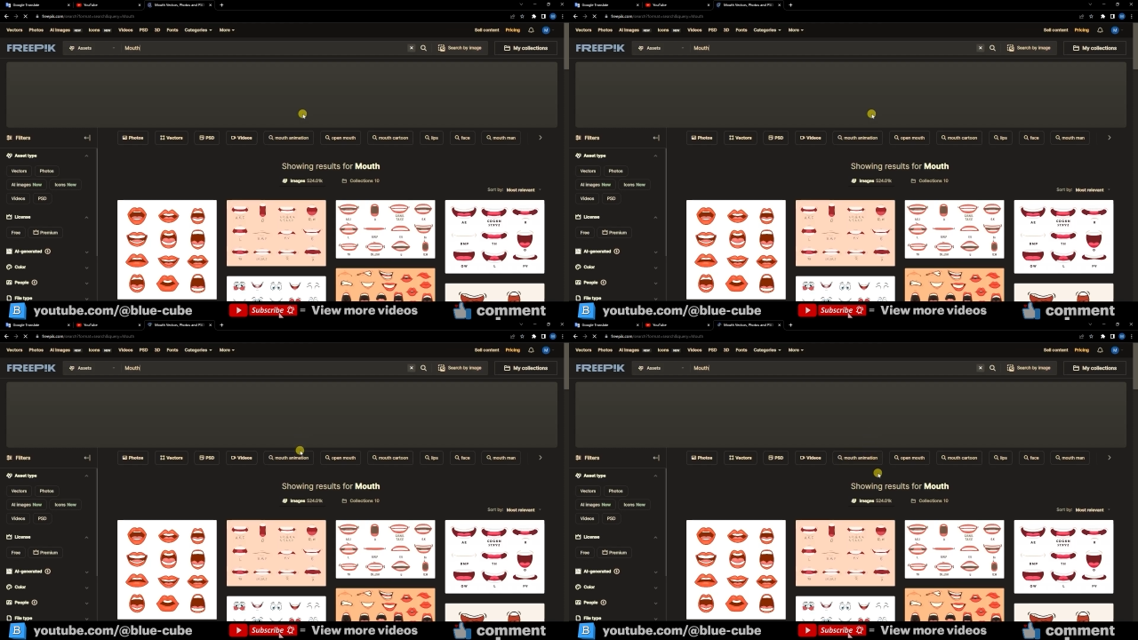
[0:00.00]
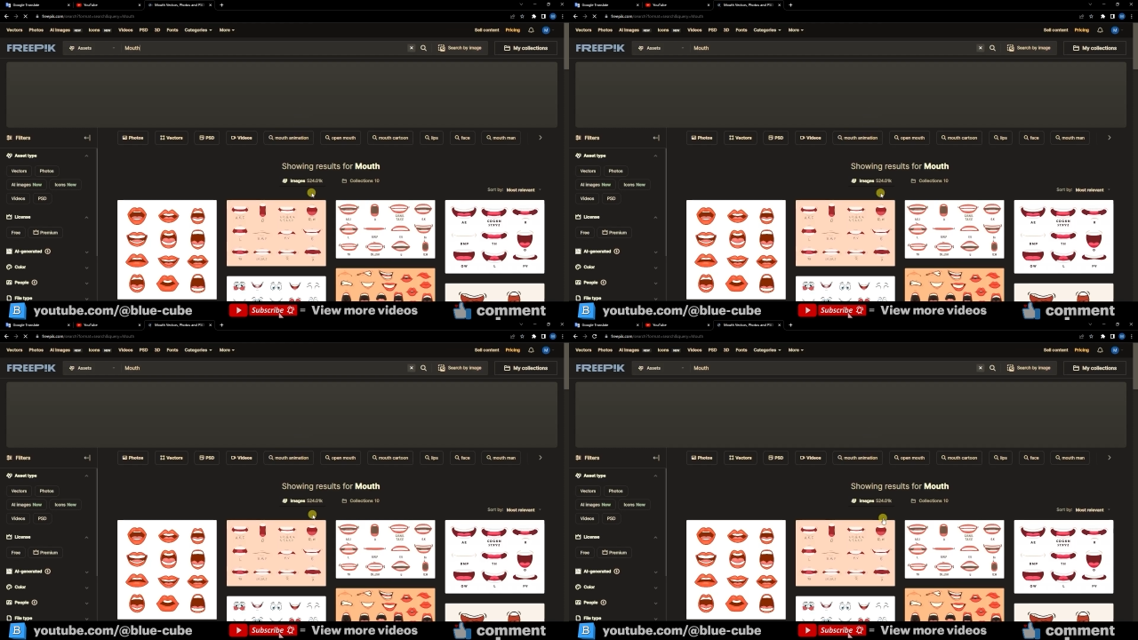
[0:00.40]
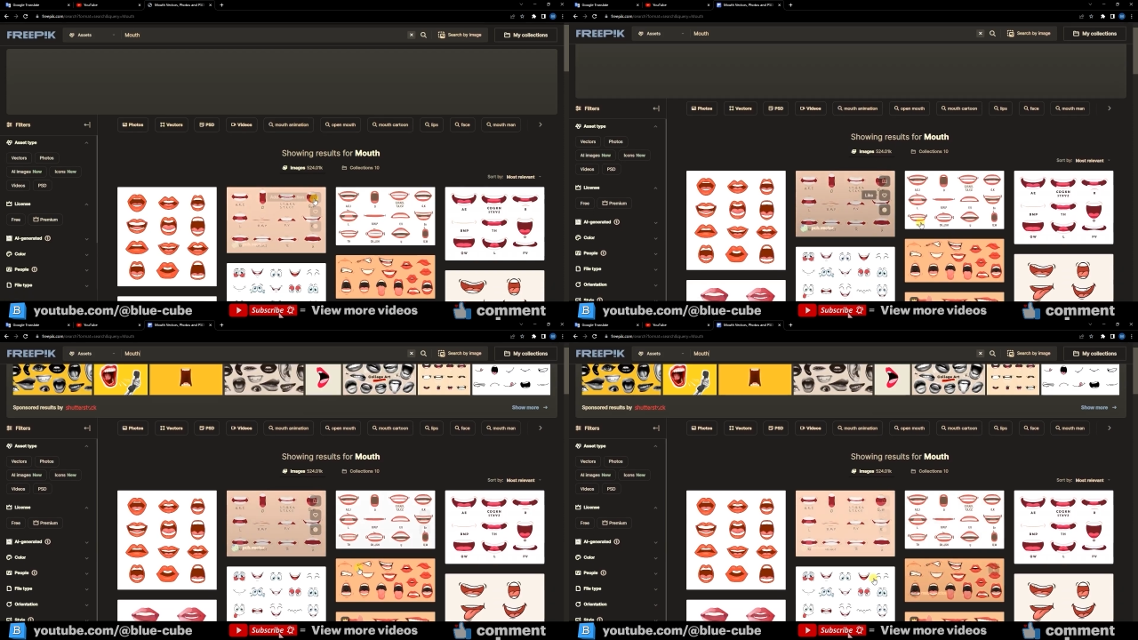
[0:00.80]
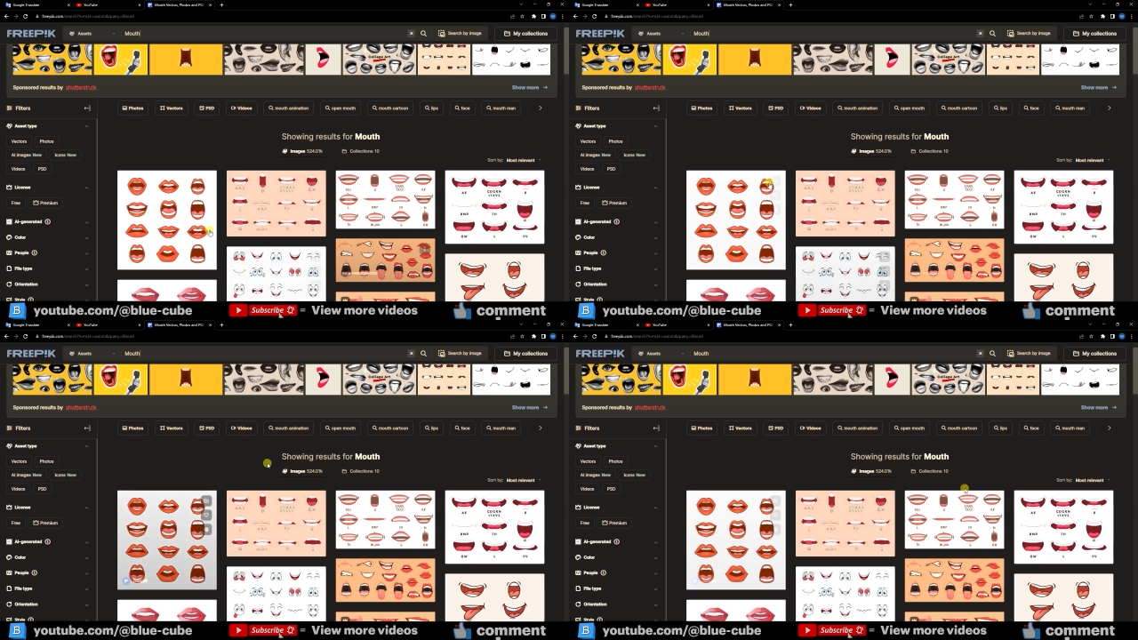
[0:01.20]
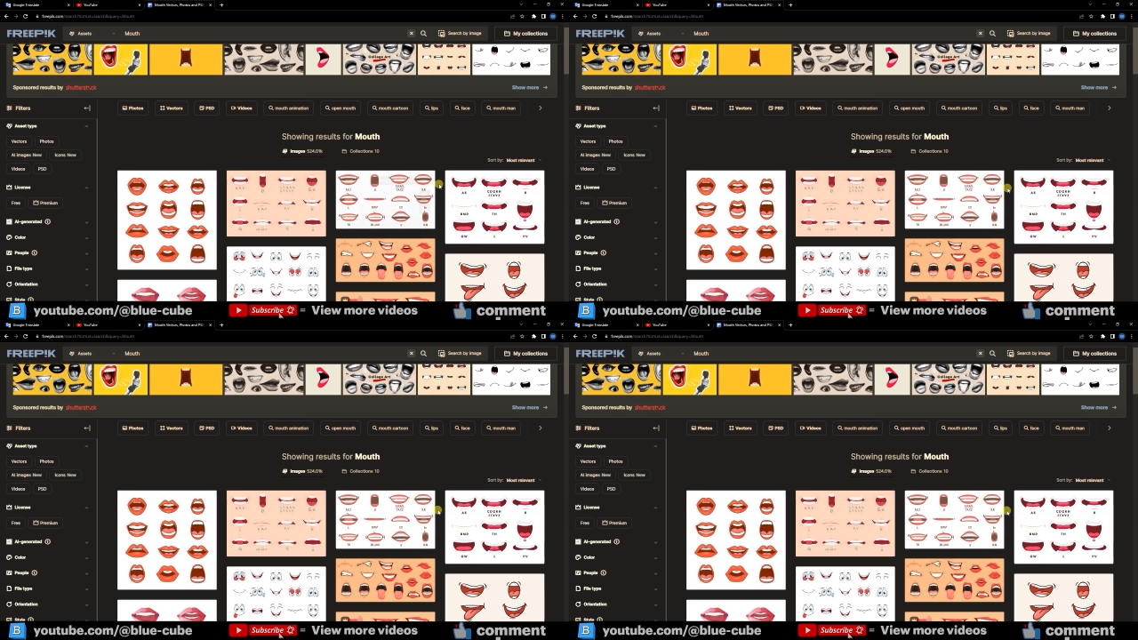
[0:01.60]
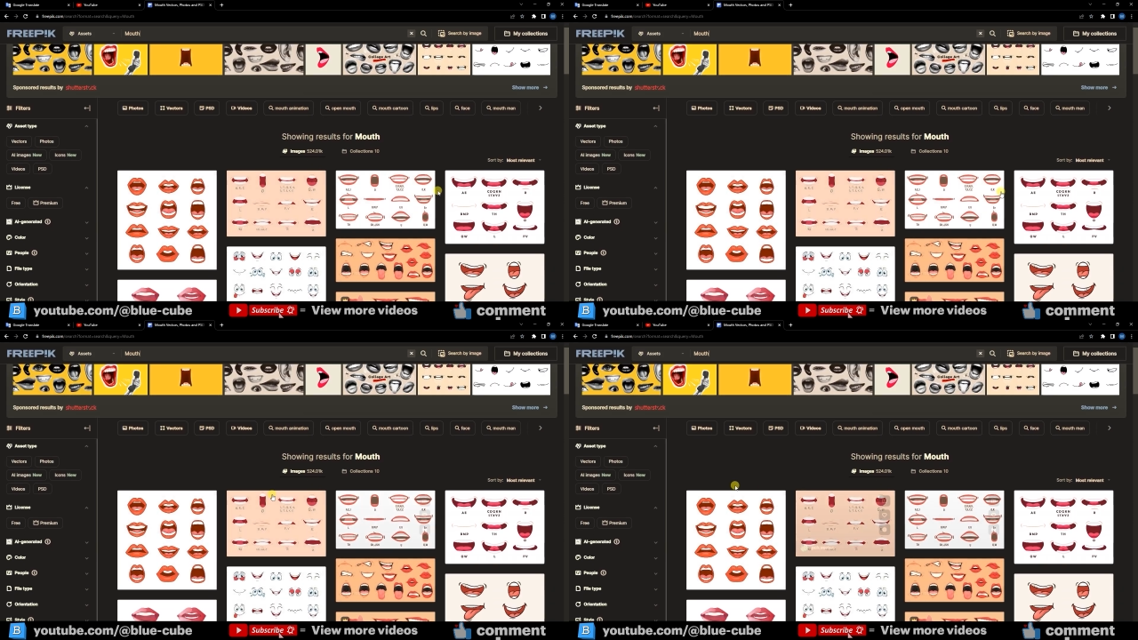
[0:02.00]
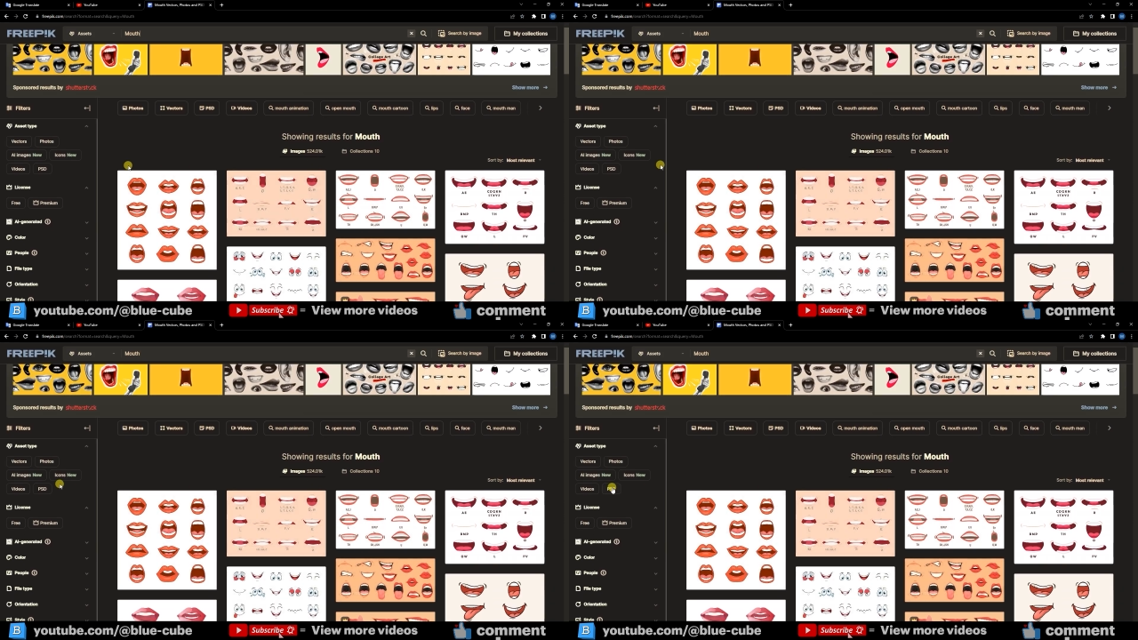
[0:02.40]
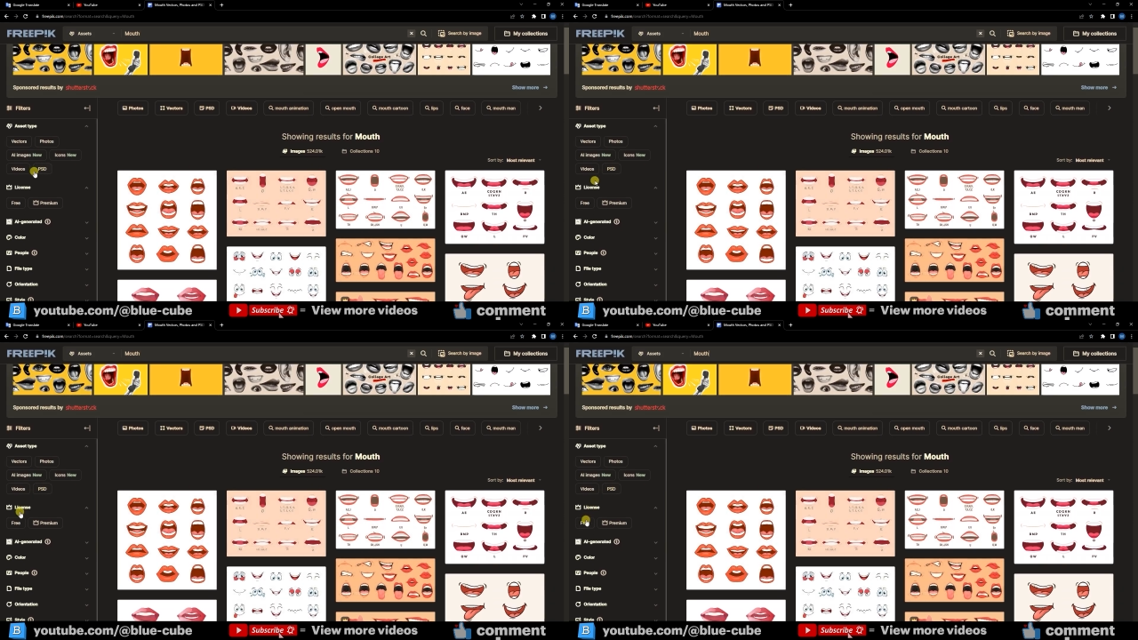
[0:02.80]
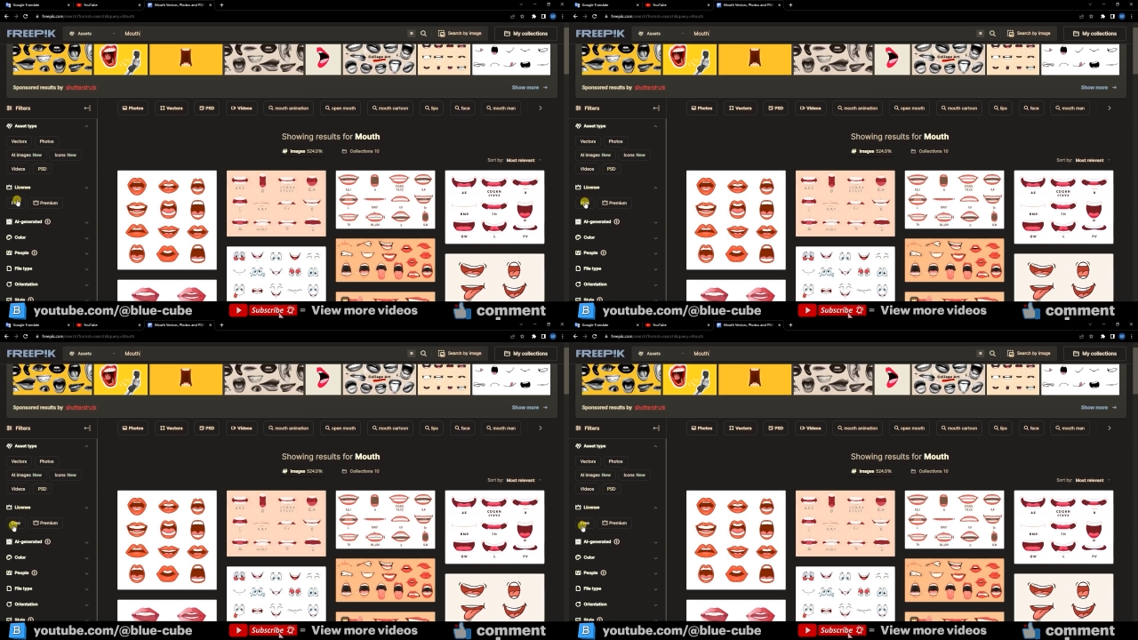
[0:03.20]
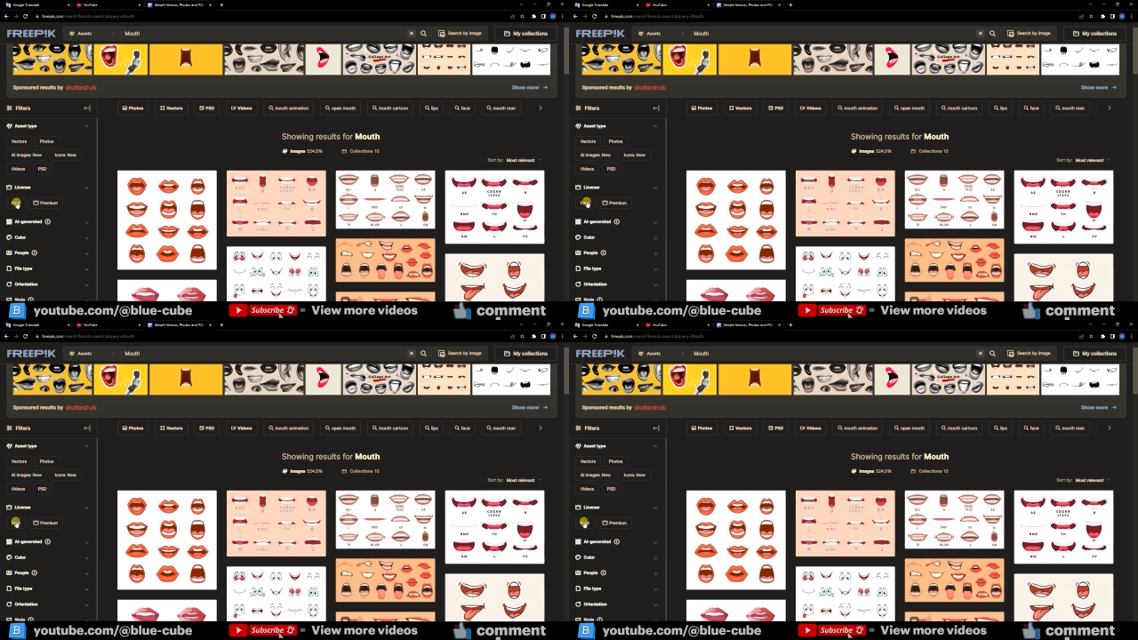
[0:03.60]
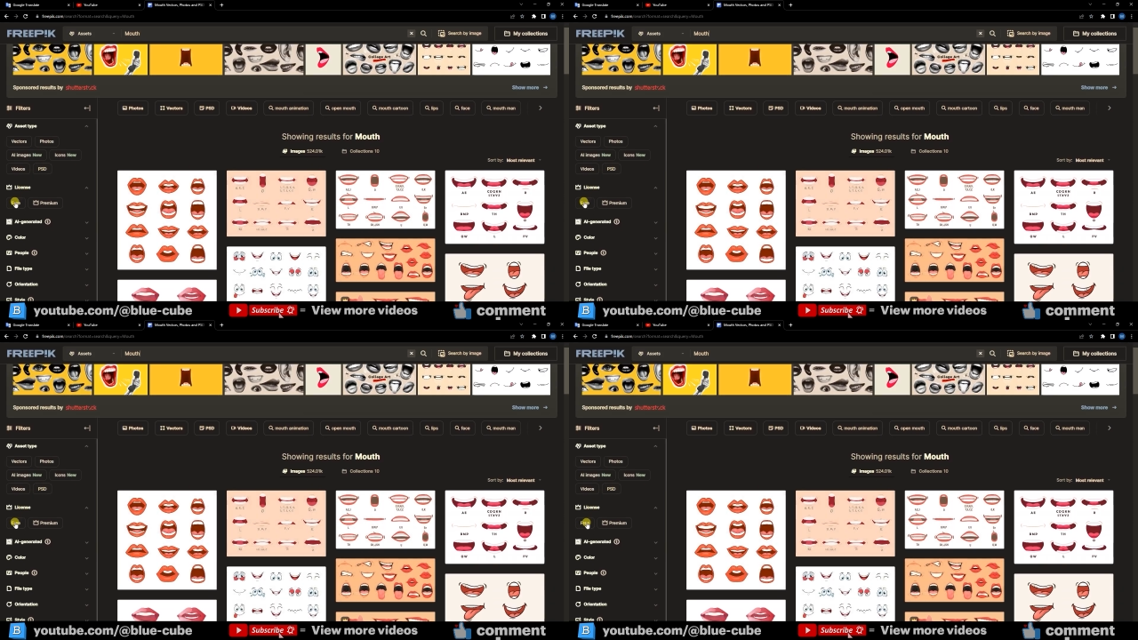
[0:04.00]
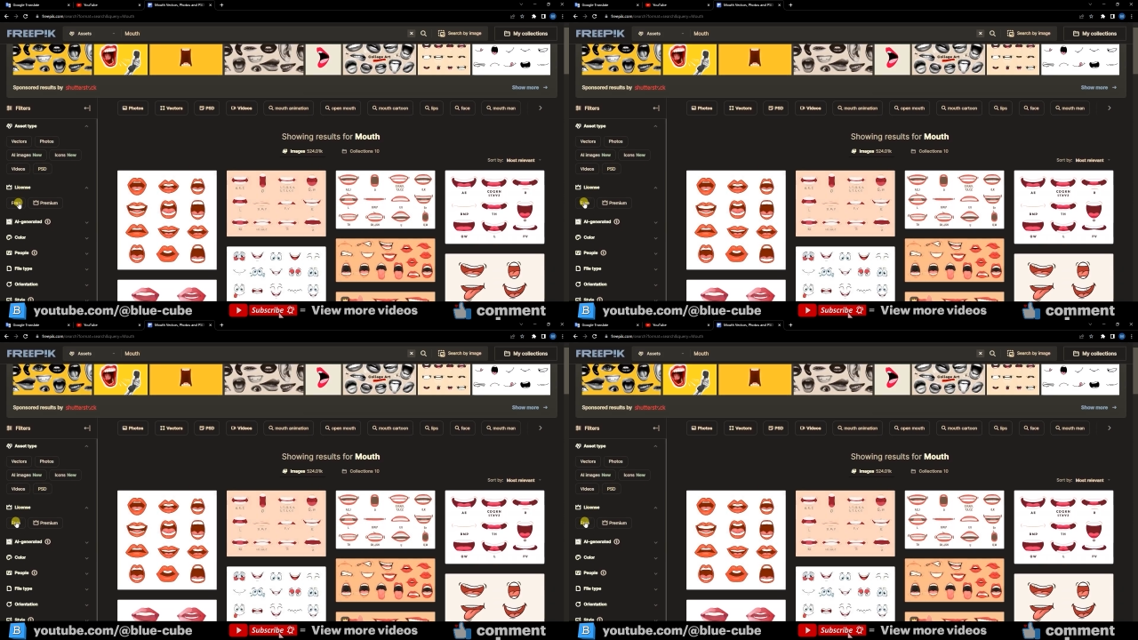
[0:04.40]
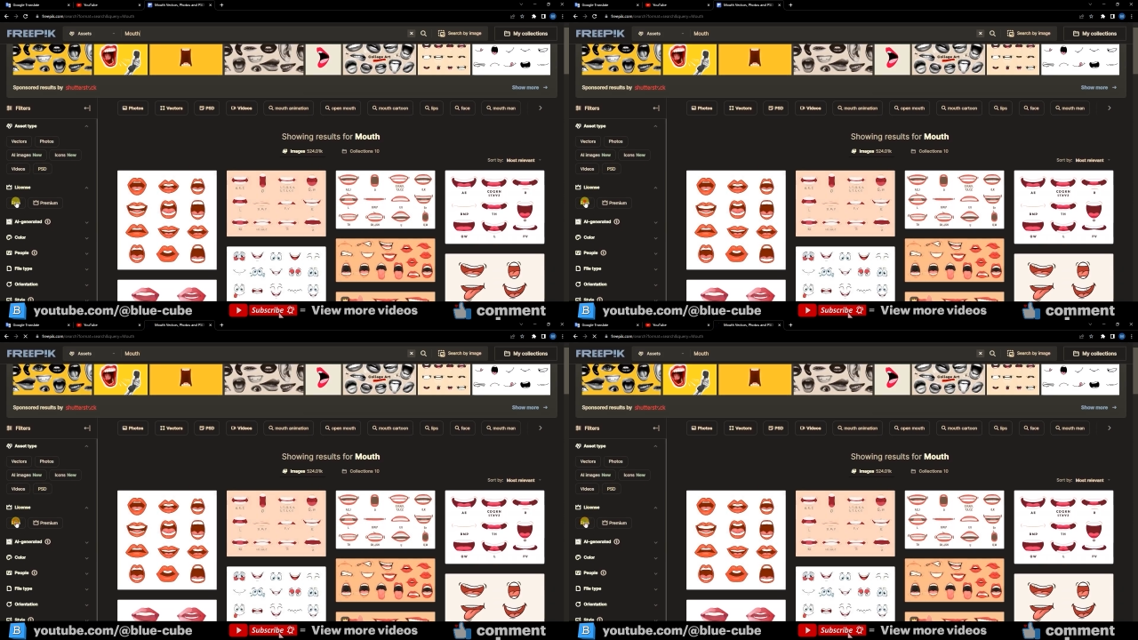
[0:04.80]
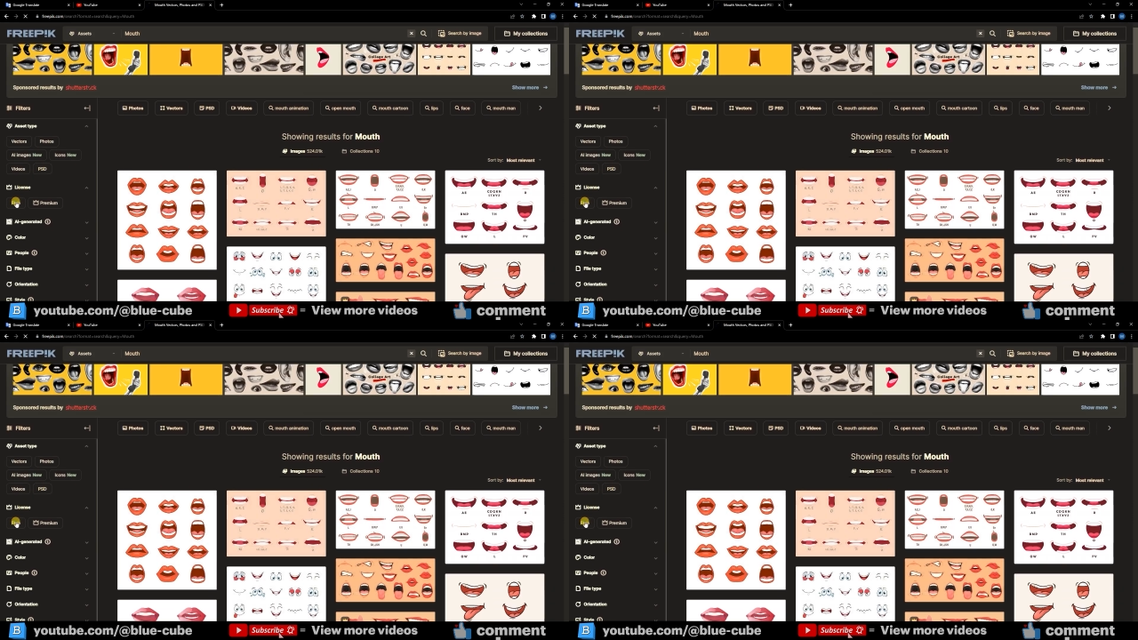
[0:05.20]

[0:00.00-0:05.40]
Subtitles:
Nobody's mouth can be seen.